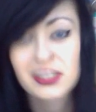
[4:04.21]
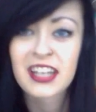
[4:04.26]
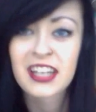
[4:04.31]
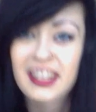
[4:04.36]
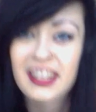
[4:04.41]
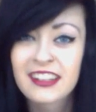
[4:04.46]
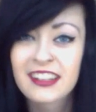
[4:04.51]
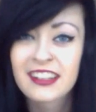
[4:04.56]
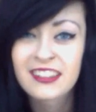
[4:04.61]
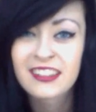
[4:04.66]
at
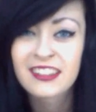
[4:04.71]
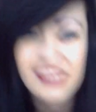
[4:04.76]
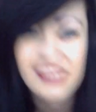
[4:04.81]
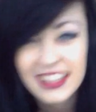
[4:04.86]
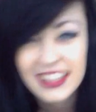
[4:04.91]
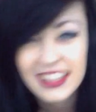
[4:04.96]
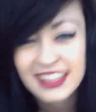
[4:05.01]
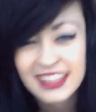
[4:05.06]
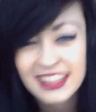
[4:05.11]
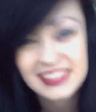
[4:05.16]
it,
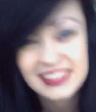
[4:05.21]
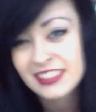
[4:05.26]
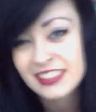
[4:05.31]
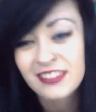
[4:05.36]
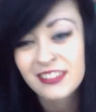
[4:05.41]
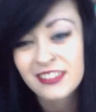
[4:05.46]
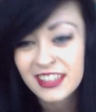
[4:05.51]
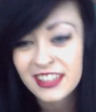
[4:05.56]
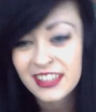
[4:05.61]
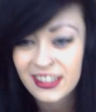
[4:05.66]
it's
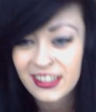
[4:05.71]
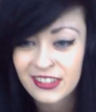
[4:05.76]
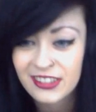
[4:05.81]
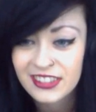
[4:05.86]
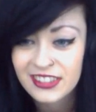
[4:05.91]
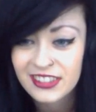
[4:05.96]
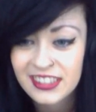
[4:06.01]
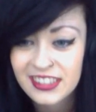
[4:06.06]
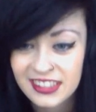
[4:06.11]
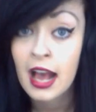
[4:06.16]
so
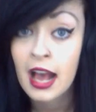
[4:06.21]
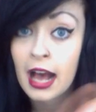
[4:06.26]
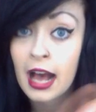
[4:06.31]
cute.